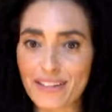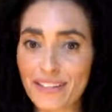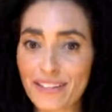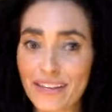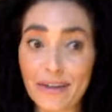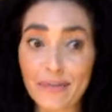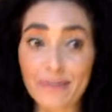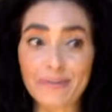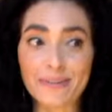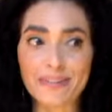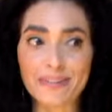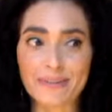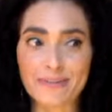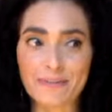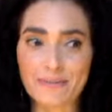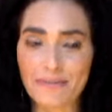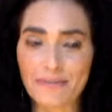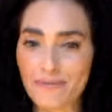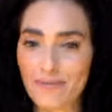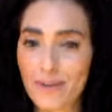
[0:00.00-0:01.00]
And it was some
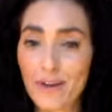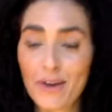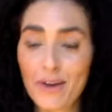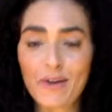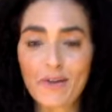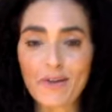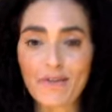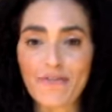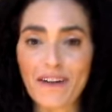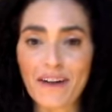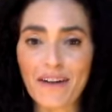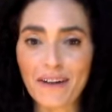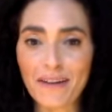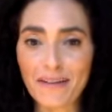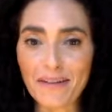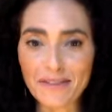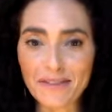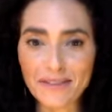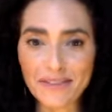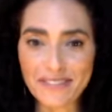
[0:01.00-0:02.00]
far
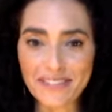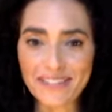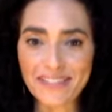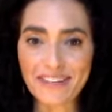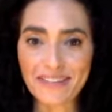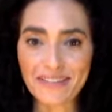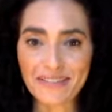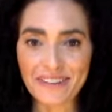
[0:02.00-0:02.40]
out fusion stuff.